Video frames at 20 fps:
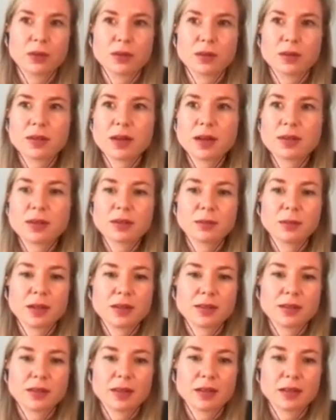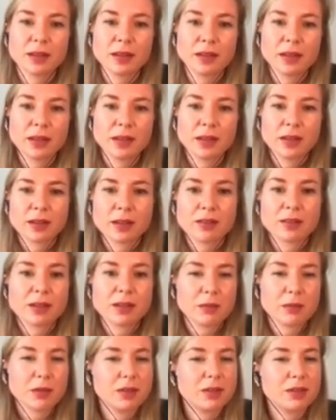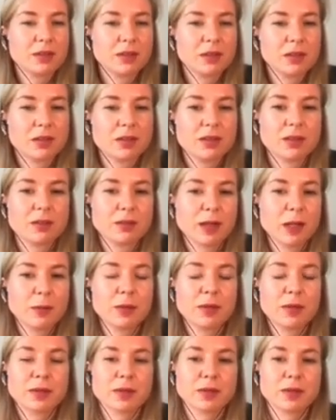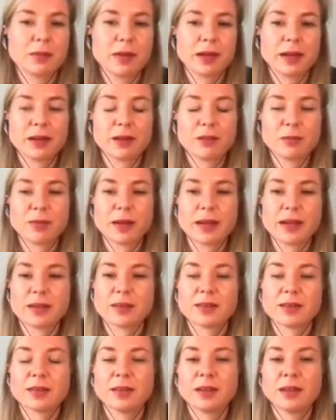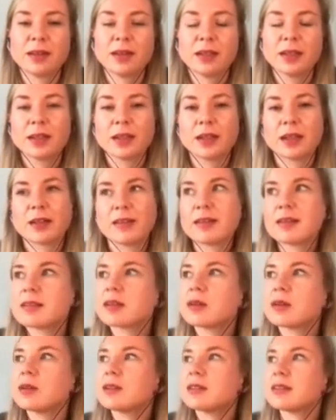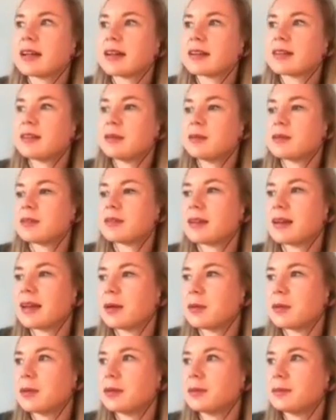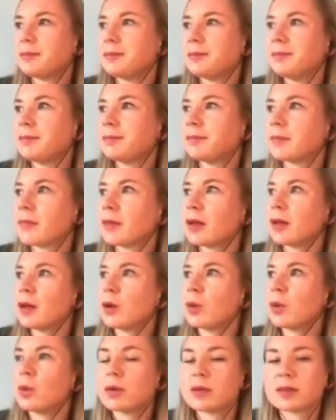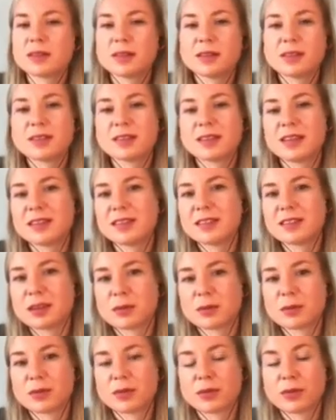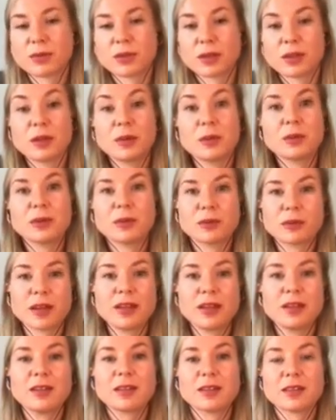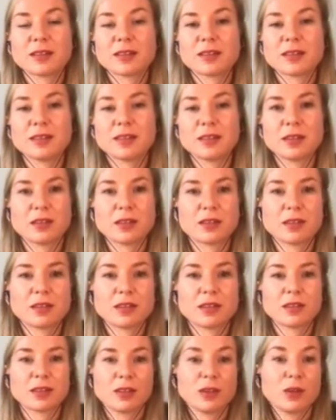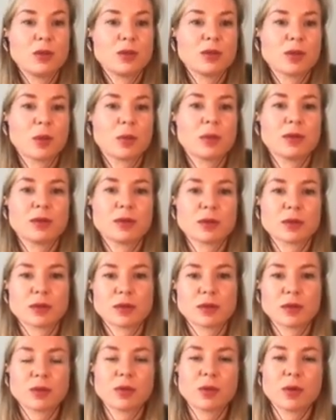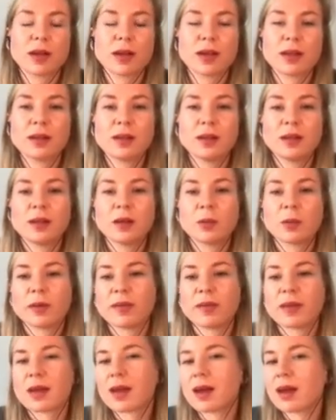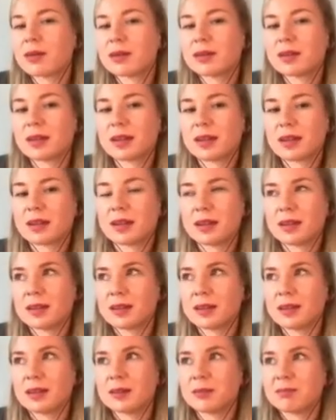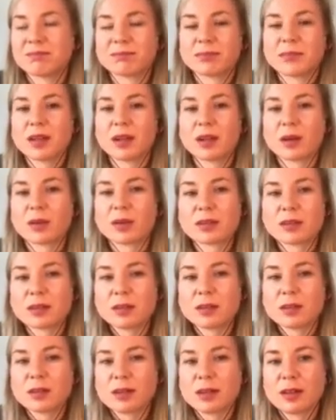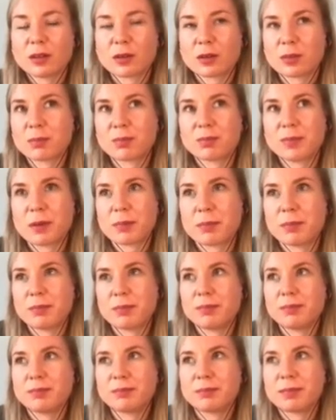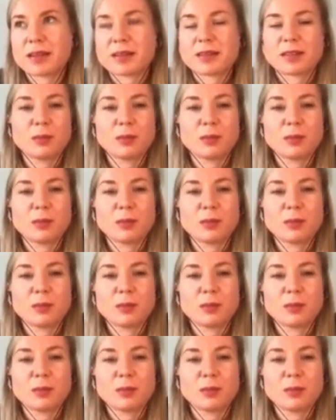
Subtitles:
what's the incentive for local vendors to use open source software when they're currently, you know, essentially got a better, more profitable delivery model from just bespoking and building their own stuff? And this was in a government where actually